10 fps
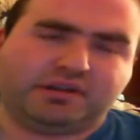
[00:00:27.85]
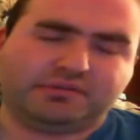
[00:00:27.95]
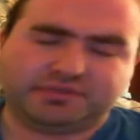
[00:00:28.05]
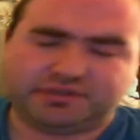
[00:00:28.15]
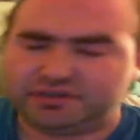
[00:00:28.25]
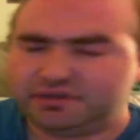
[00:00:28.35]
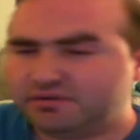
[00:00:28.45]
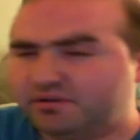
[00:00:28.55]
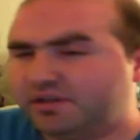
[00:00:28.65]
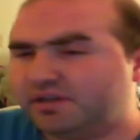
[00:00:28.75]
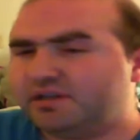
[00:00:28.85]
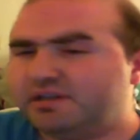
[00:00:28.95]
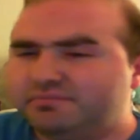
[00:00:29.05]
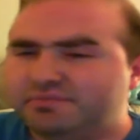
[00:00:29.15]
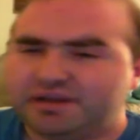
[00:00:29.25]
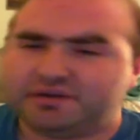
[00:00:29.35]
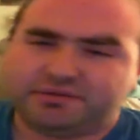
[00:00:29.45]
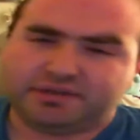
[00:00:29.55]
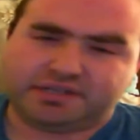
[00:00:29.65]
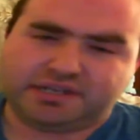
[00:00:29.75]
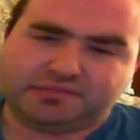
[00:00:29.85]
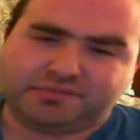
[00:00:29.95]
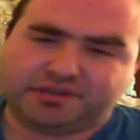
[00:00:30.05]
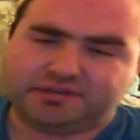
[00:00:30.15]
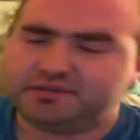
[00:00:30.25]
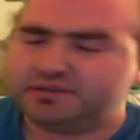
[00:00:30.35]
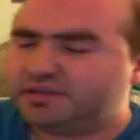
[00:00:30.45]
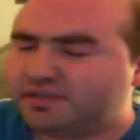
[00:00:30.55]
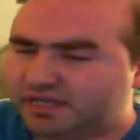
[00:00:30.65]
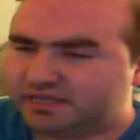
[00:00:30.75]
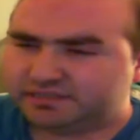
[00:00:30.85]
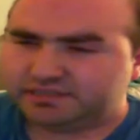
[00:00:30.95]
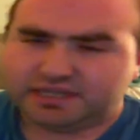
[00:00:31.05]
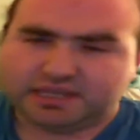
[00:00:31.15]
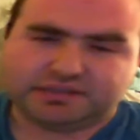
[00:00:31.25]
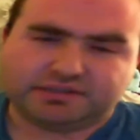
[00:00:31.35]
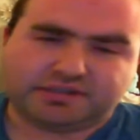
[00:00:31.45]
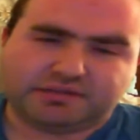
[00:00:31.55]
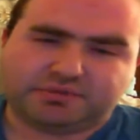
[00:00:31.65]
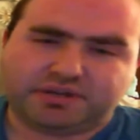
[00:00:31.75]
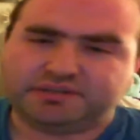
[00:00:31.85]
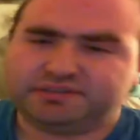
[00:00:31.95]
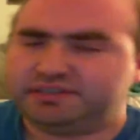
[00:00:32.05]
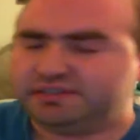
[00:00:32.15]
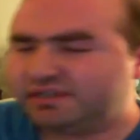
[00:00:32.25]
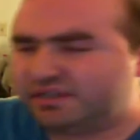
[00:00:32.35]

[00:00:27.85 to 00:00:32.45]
I'm just going to keep calling it My Hero Academia, as the English name pronounces it.